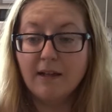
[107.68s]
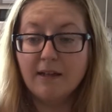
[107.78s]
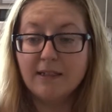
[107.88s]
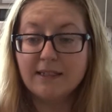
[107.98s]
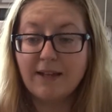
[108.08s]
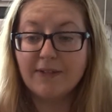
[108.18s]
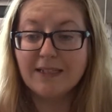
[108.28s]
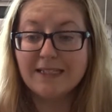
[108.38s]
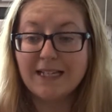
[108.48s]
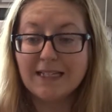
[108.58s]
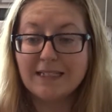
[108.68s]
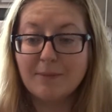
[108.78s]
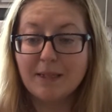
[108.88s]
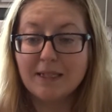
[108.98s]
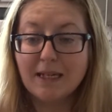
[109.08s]
7
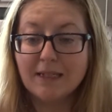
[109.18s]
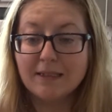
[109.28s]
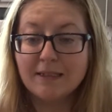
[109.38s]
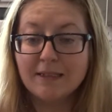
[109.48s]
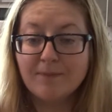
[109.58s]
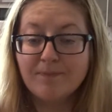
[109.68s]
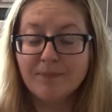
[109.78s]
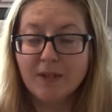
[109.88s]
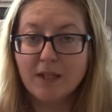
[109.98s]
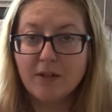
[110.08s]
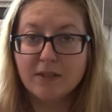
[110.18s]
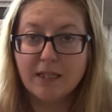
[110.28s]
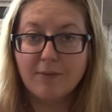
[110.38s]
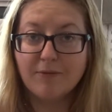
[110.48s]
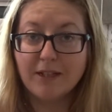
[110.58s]
centimetres. You can't
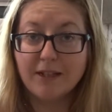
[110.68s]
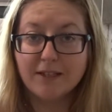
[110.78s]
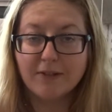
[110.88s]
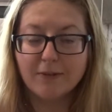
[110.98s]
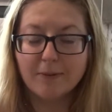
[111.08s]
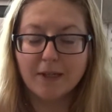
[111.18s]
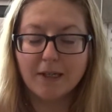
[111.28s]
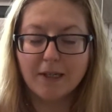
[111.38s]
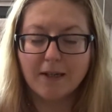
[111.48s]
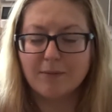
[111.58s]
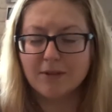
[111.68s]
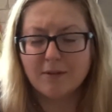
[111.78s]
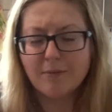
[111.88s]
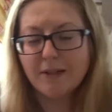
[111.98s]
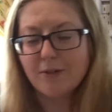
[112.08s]
tell I'm reading this off something, can you? I'm just
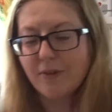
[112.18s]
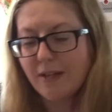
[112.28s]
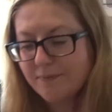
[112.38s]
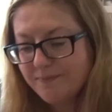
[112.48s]
going to bring it over here.